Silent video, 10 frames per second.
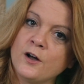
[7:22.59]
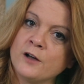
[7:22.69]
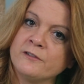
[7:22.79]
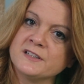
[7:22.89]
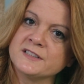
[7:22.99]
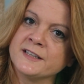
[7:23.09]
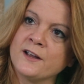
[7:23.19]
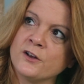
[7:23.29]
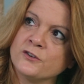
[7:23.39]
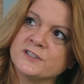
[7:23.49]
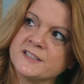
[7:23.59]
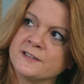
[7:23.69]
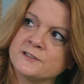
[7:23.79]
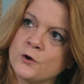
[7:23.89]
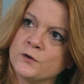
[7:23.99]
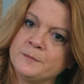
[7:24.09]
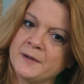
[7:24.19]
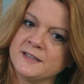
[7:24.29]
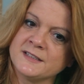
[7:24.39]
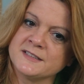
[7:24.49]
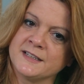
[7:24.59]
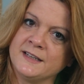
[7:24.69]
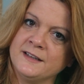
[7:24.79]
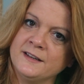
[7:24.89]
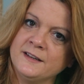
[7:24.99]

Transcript: obviously understands codependency.